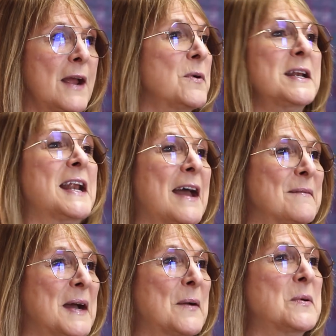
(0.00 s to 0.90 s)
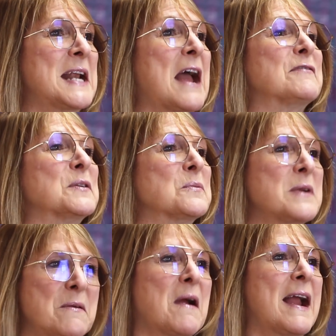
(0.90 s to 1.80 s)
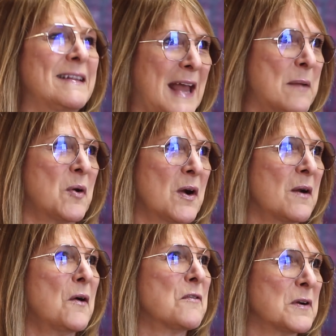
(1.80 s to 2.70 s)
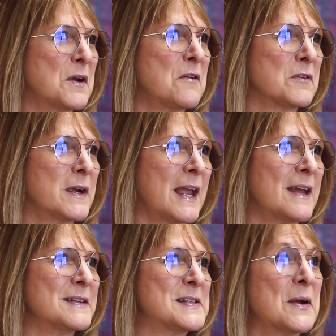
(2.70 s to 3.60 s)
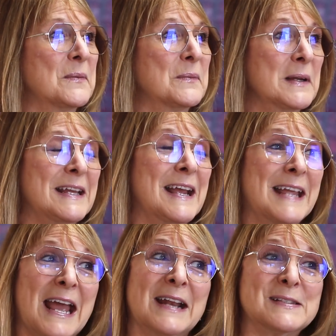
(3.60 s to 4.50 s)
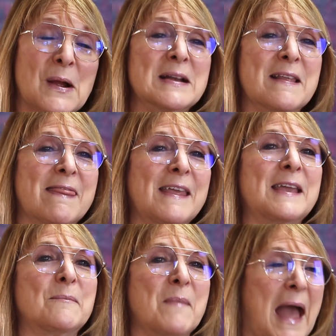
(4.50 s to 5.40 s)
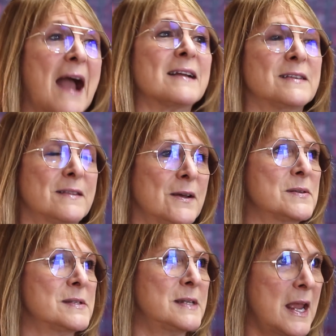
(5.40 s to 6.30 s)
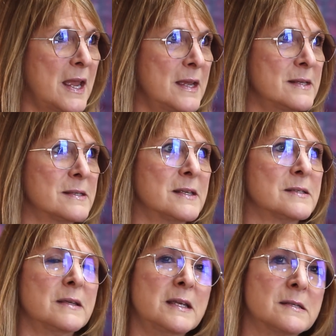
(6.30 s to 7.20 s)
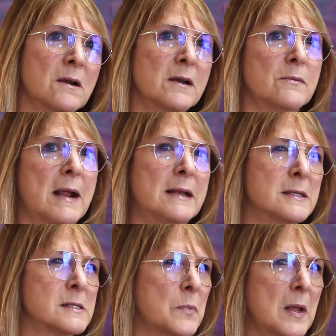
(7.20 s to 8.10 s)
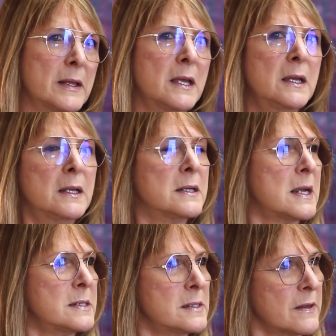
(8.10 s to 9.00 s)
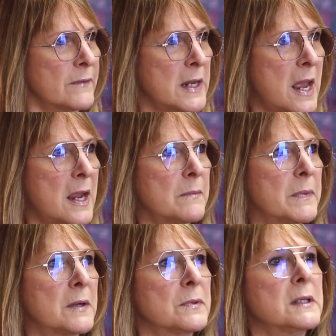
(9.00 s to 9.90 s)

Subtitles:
I wouldn't have to rewrite that part over and over again. So really, again, it's hard to think back to those days. He started writing this in probably 1978, but it